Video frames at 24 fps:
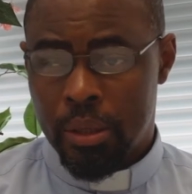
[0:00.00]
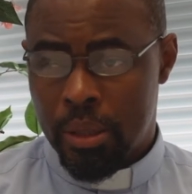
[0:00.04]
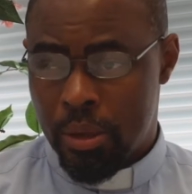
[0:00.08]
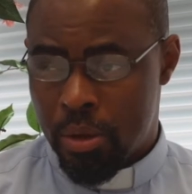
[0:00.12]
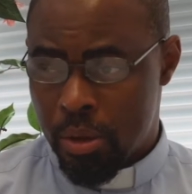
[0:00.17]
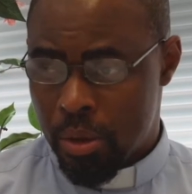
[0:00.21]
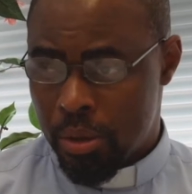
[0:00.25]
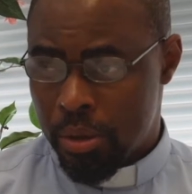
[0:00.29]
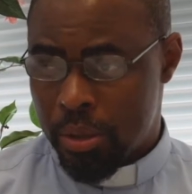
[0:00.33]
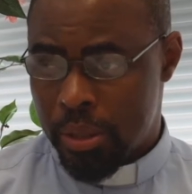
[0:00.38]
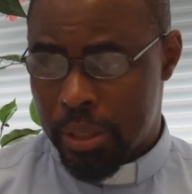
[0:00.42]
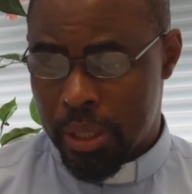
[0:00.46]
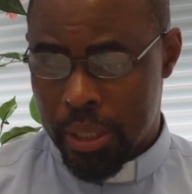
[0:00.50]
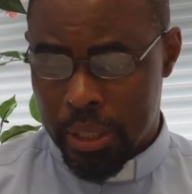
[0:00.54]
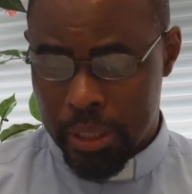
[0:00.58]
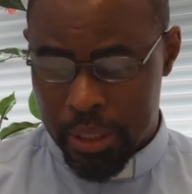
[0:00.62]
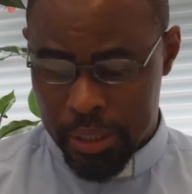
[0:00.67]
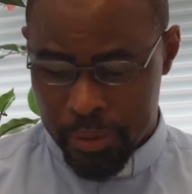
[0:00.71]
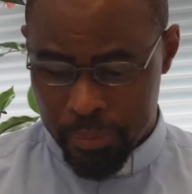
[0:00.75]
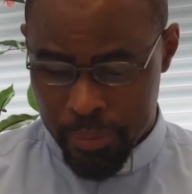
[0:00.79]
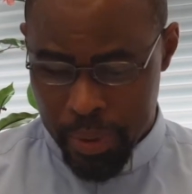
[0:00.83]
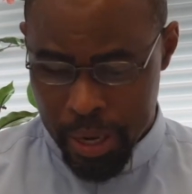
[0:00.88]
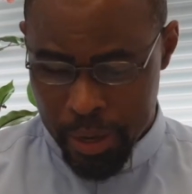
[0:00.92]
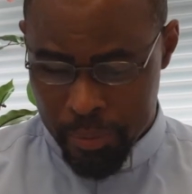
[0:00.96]
those
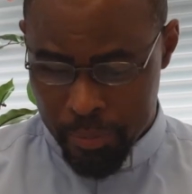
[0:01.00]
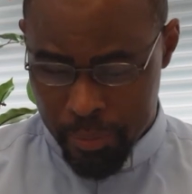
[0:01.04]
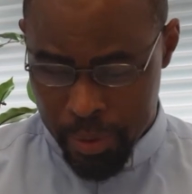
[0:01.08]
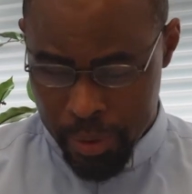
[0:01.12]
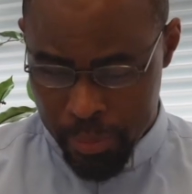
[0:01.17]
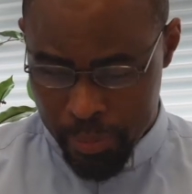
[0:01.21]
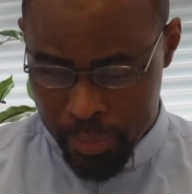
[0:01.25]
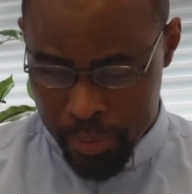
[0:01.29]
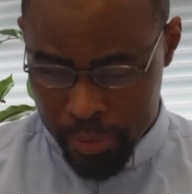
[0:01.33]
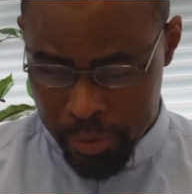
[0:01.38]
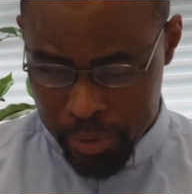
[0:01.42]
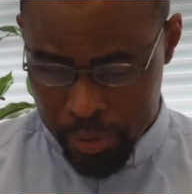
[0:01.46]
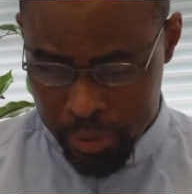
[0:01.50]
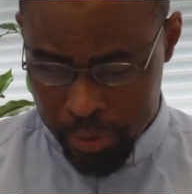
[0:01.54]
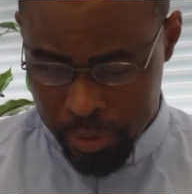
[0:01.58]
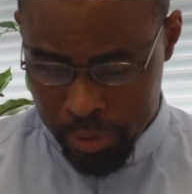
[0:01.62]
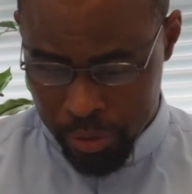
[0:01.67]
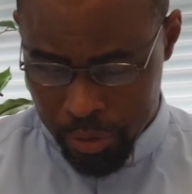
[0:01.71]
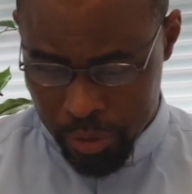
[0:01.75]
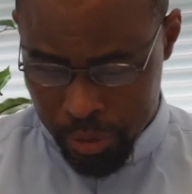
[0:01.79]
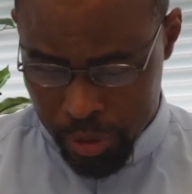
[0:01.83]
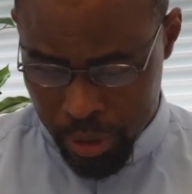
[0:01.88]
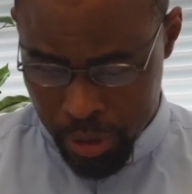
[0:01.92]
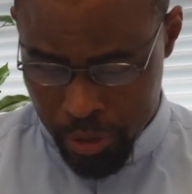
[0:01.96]
things make people
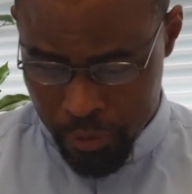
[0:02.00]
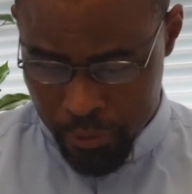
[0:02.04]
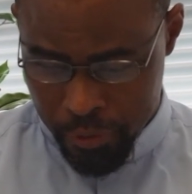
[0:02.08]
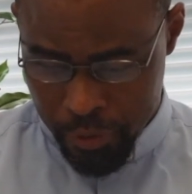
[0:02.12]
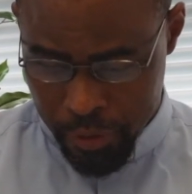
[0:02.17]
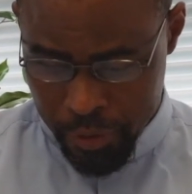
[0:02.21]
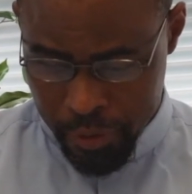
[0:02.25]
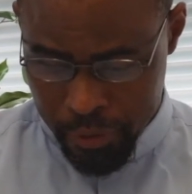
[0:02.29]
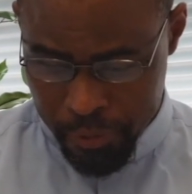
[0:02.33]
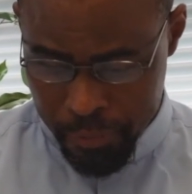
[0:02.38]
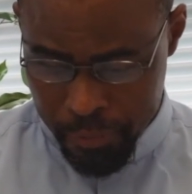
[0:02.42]
to suffer.